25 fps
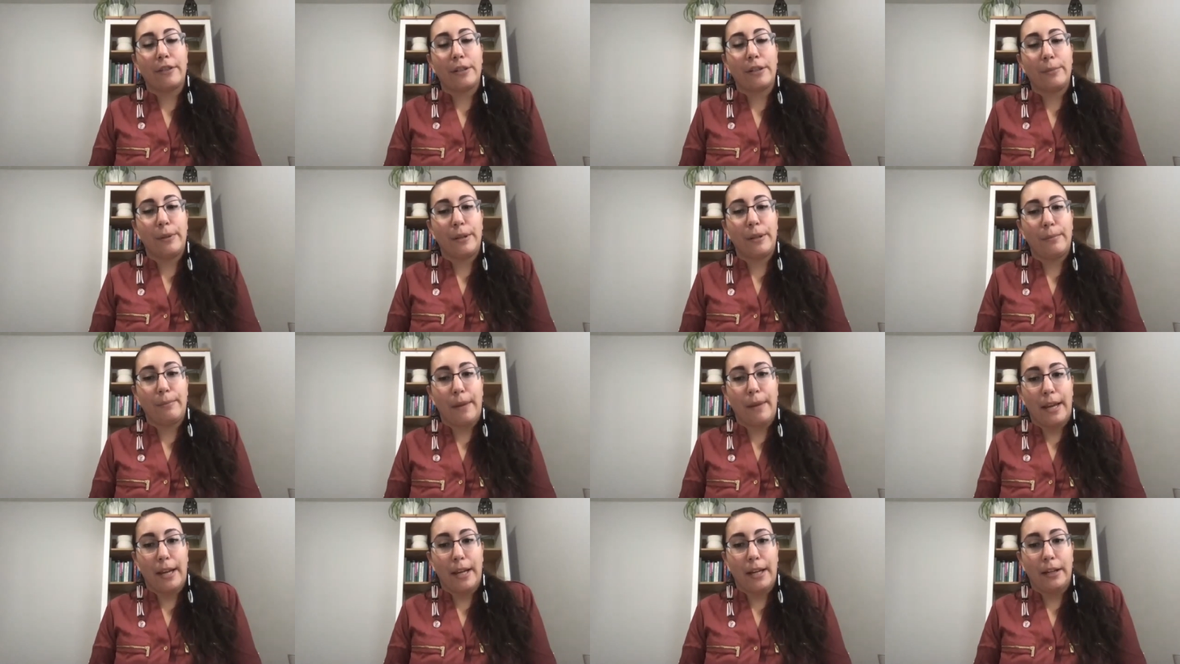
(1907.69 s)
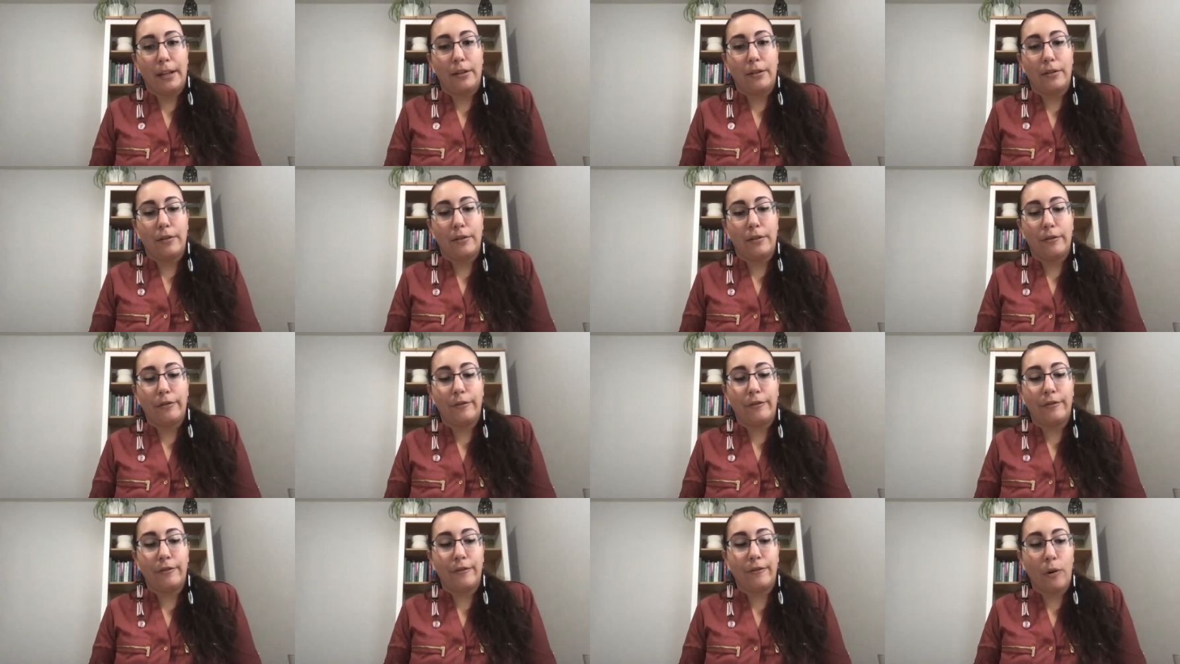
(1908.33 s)
to be made
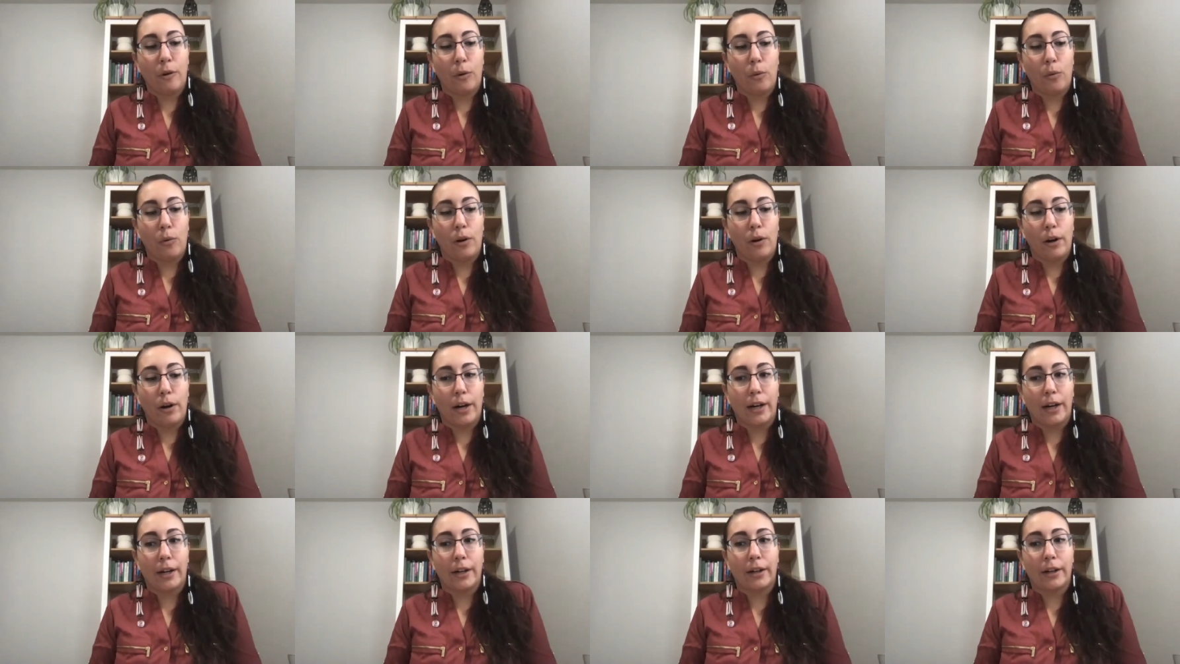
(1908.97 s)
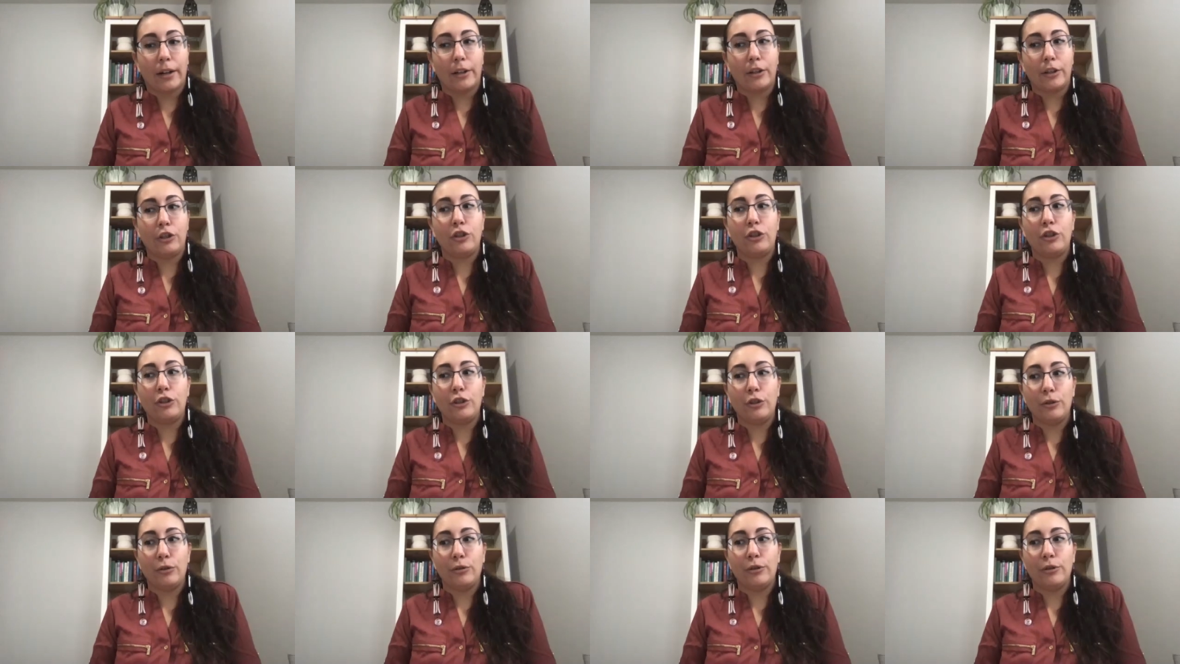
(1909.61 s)
for
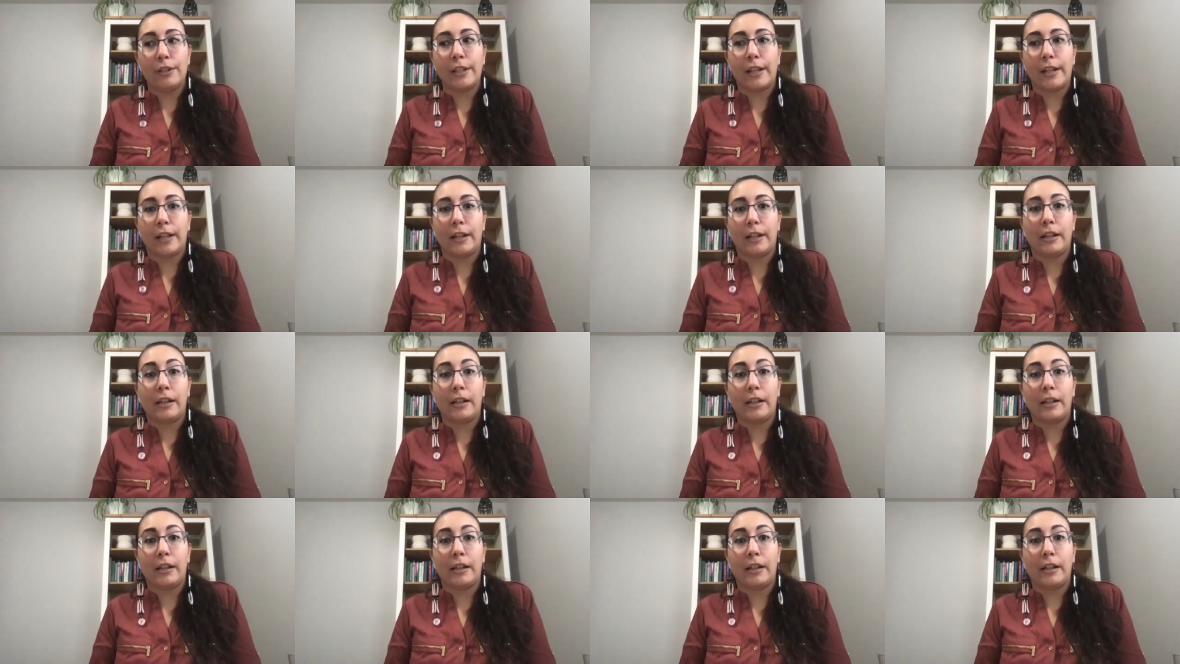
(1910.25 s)
using